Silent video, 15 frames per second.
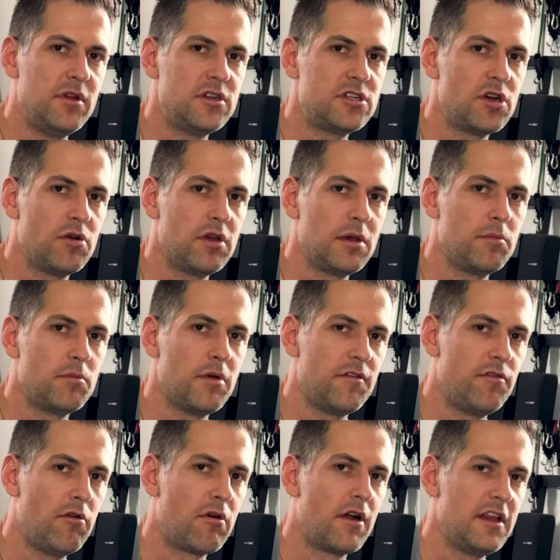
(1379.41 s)
been showing
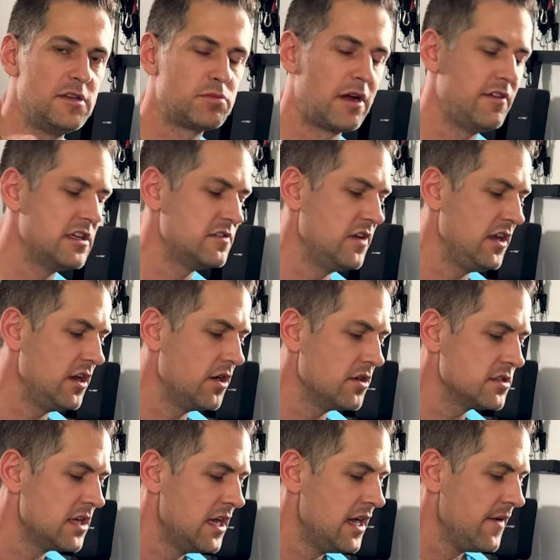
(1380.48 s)
before in these previous
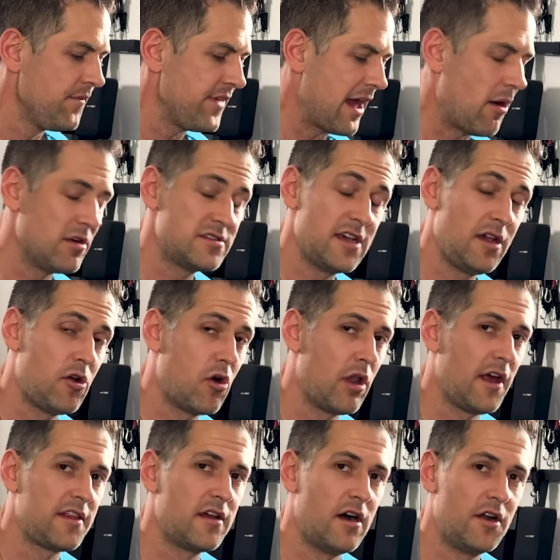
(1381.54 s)
videos, I would say go to
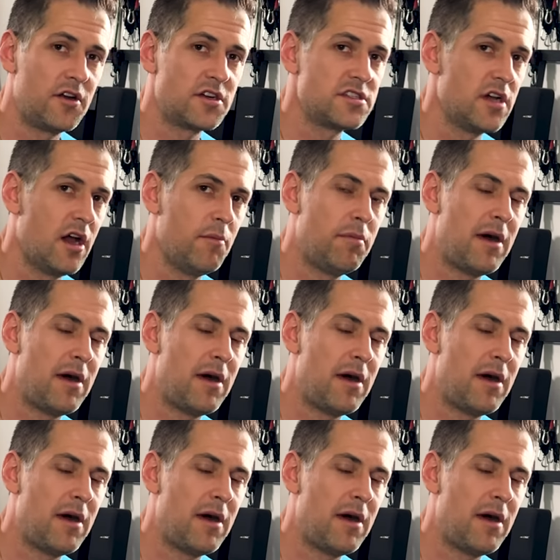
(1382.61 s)
like the Undersun,